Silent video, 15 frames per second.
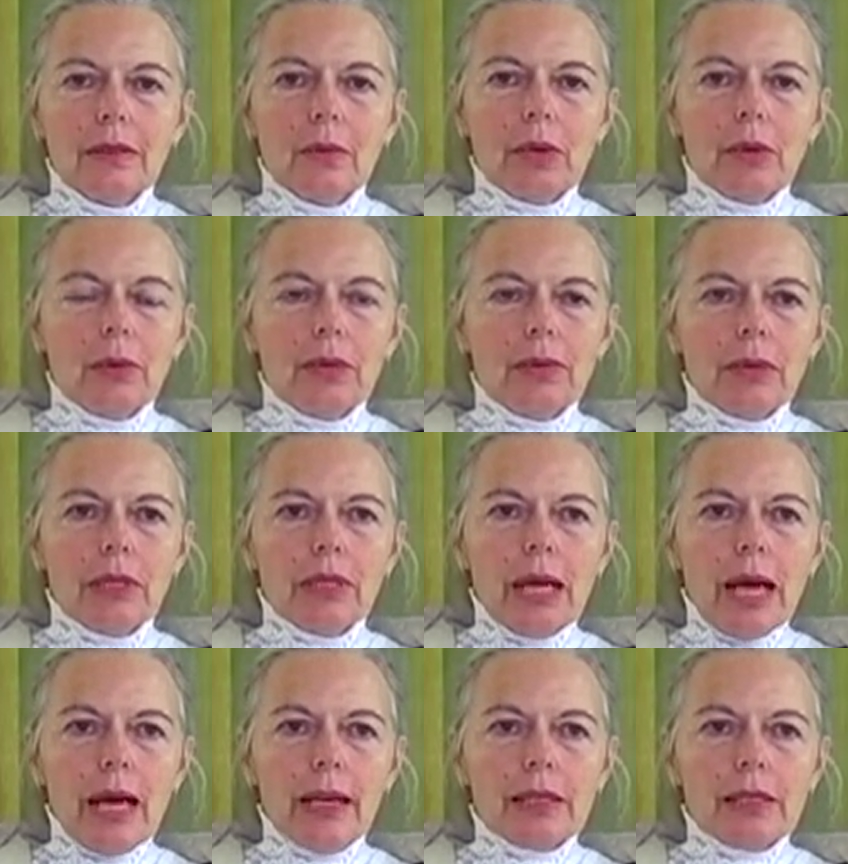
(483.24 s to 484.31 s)
When we
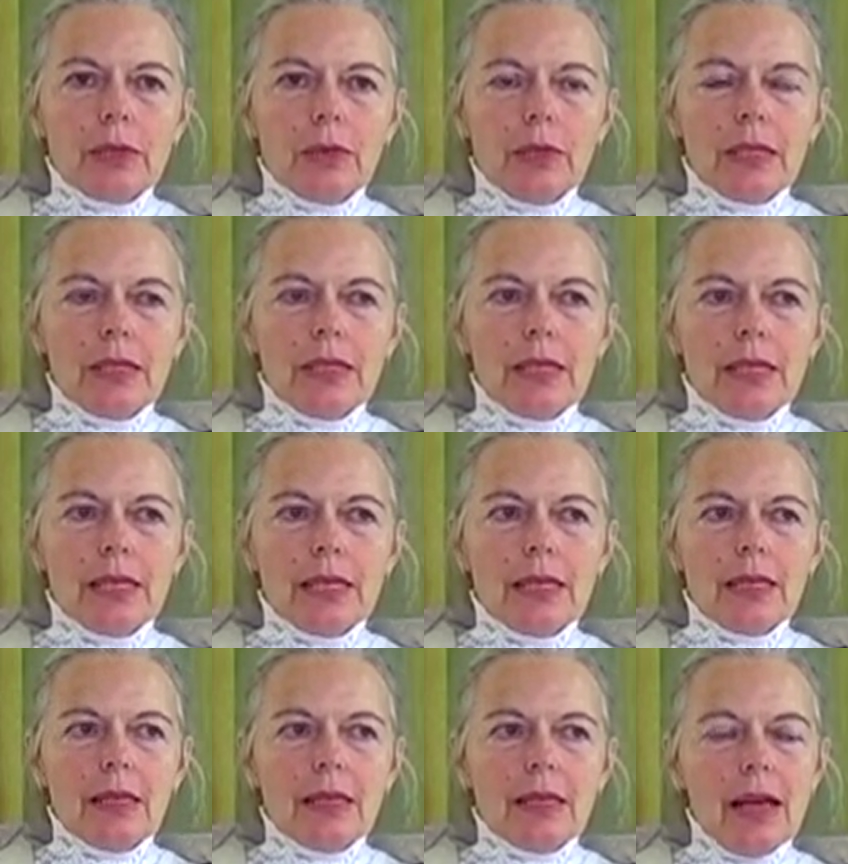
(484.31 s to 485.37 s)
relax, we
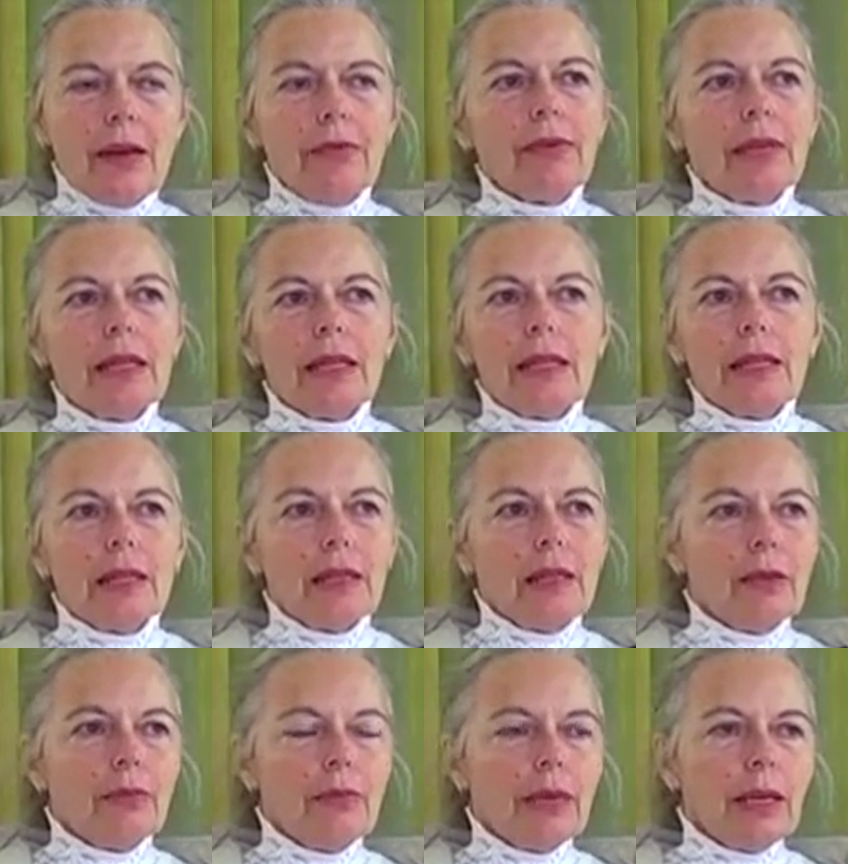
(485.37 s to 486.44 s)
see that everything
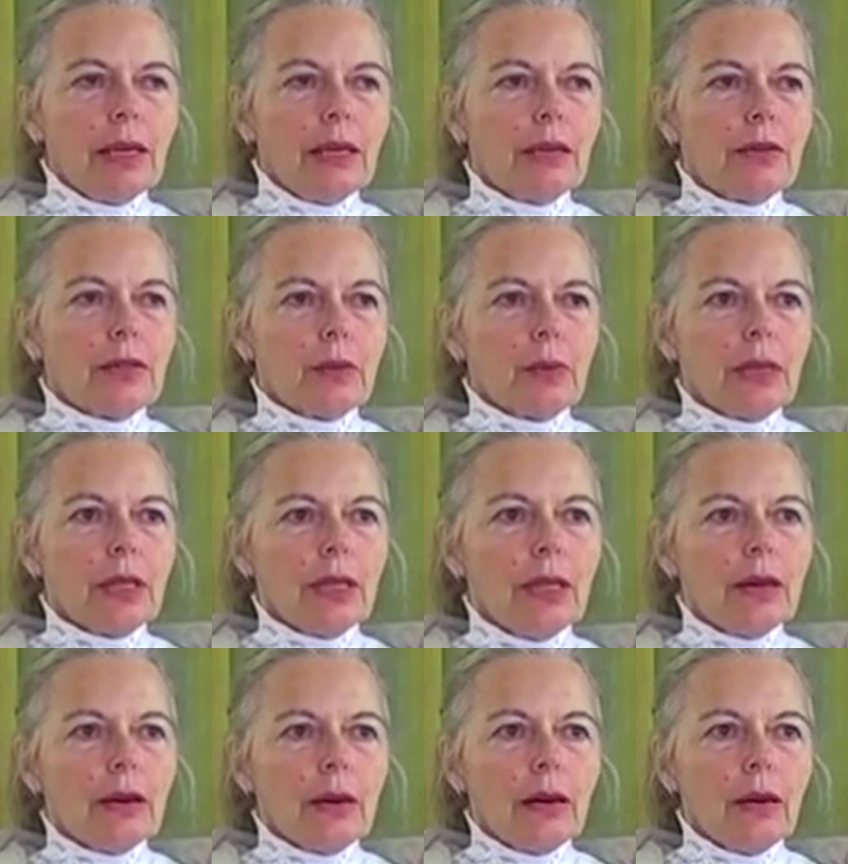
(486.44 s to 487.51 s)
that appears
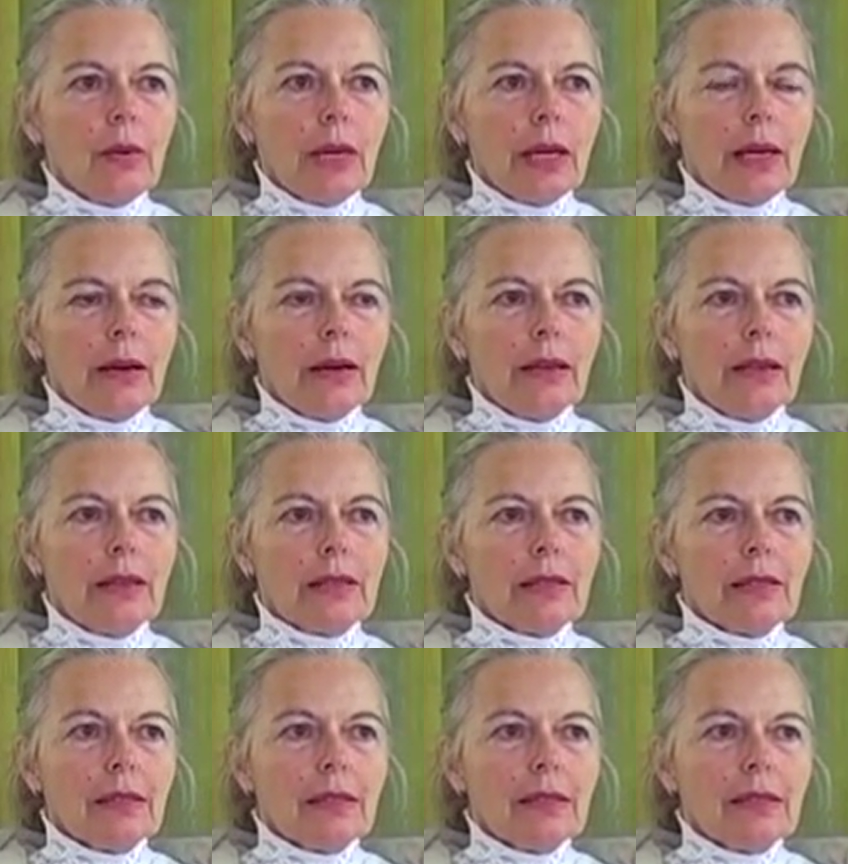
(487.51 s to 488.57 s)
within our
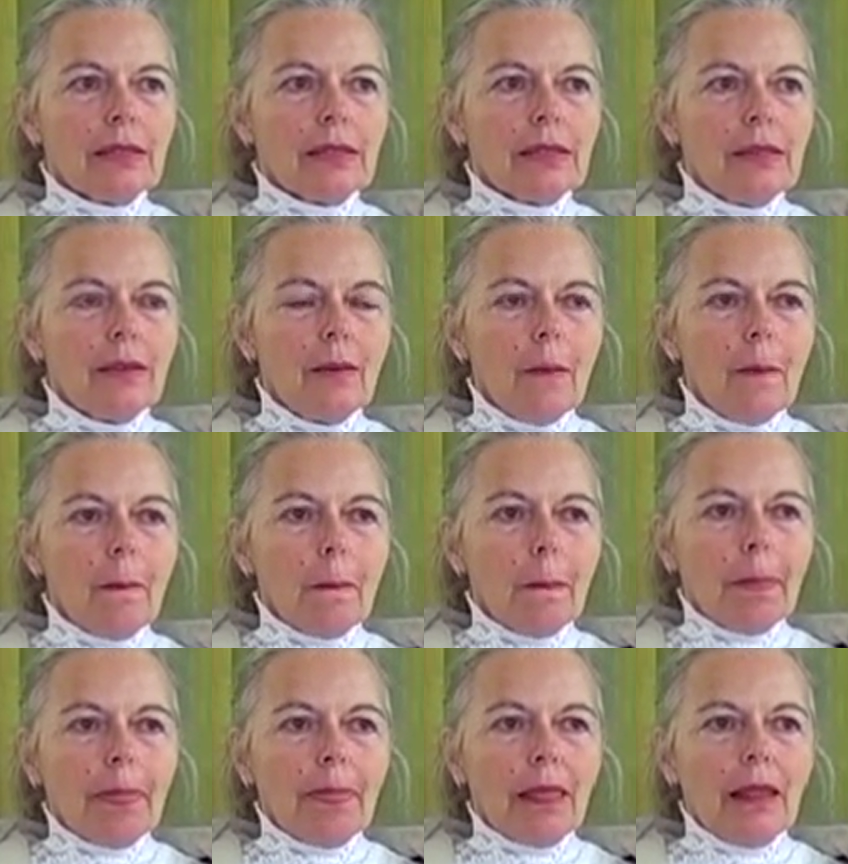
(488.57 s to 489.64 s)
awareness is
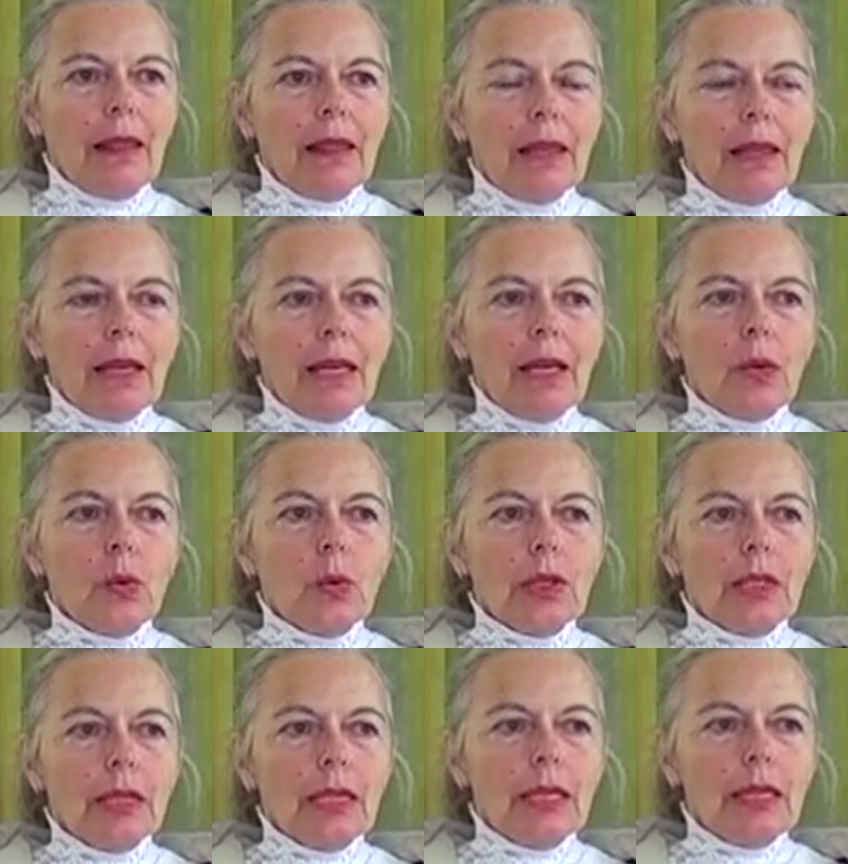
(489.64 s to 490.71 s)

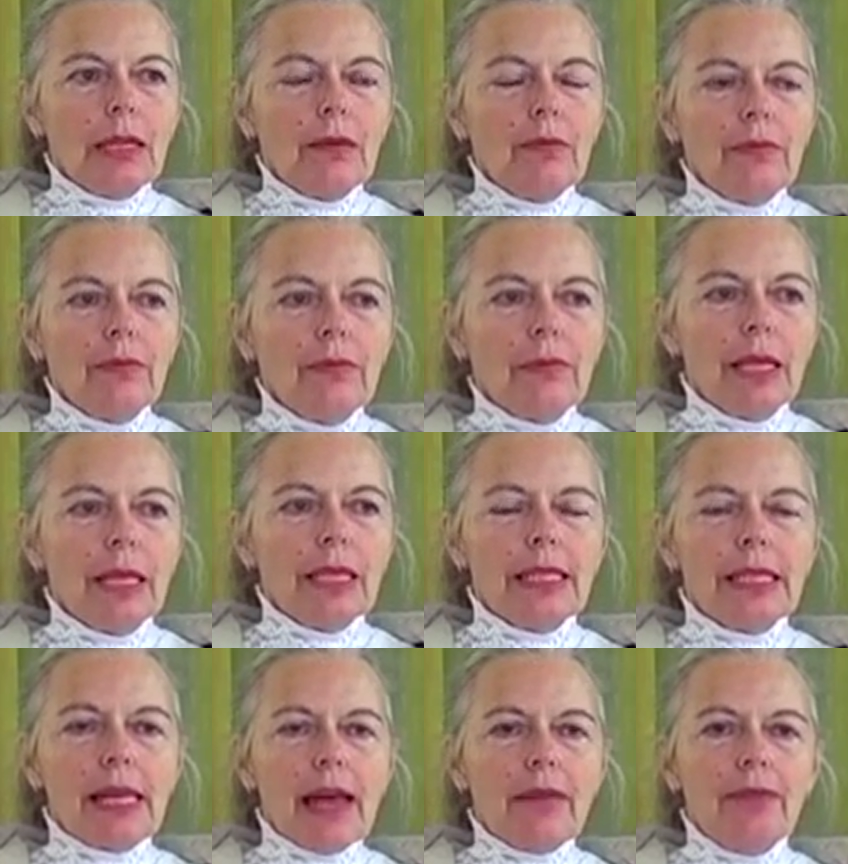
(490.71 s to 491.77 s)
equally
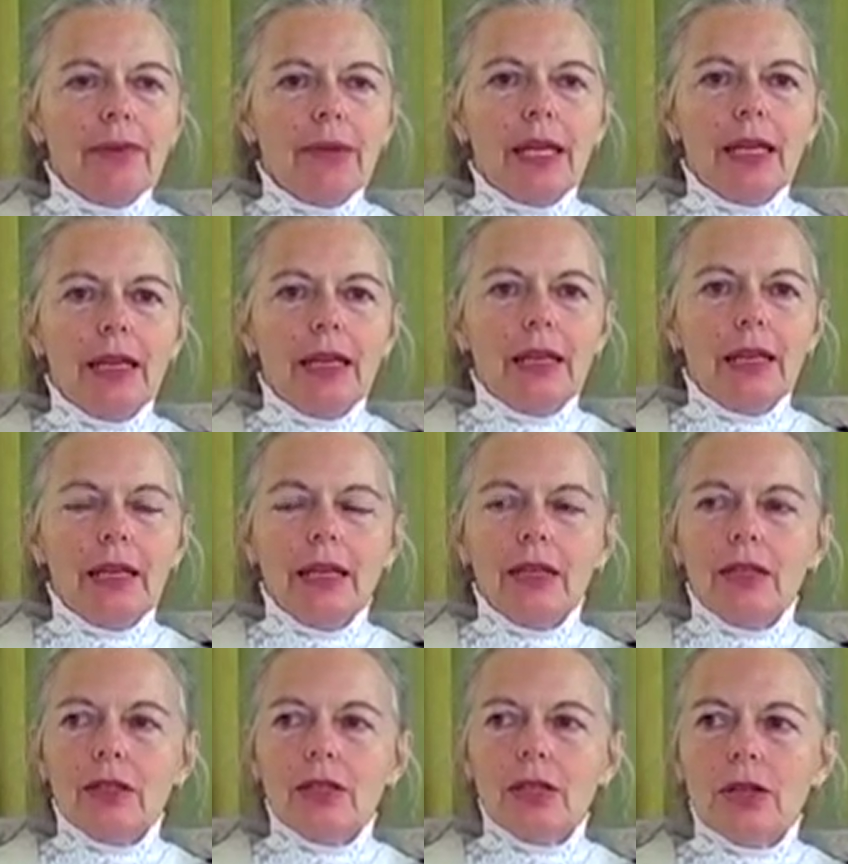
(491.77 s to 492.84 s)
indefinite and
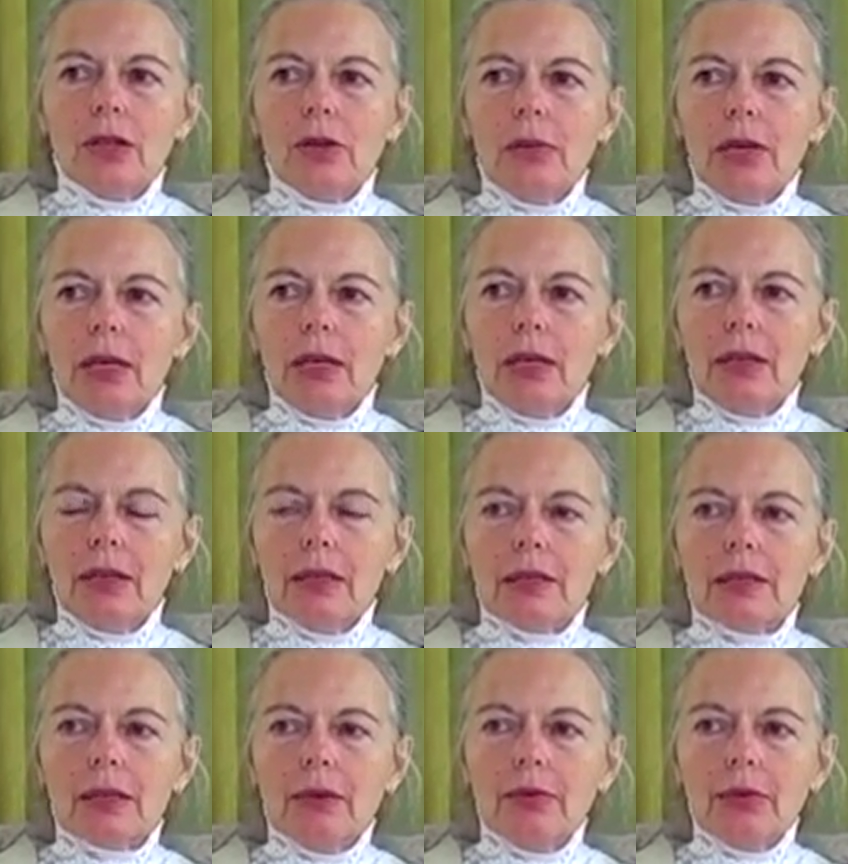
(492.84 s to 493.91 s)
indeterminate.
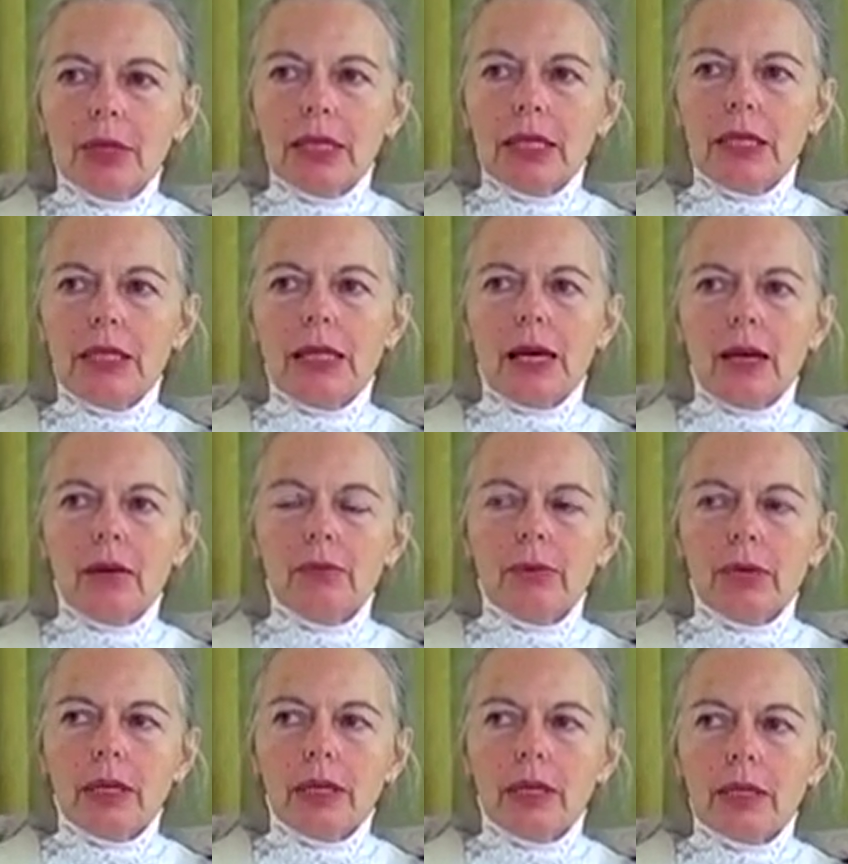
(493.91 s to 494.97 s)
It's completely
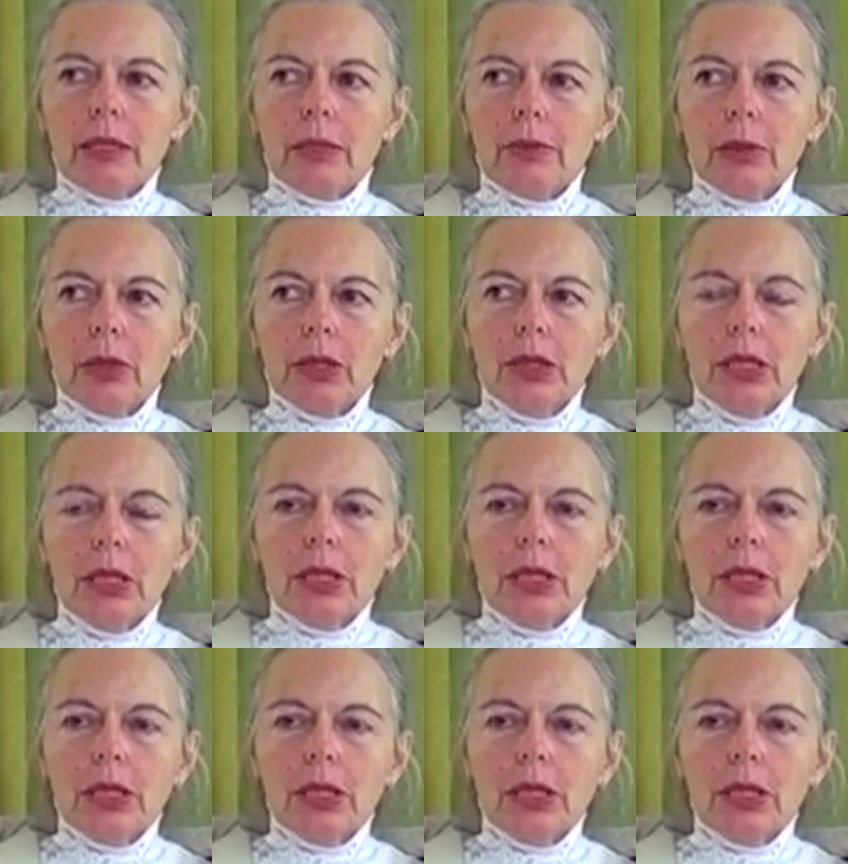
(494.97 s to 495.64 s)
unpredictable.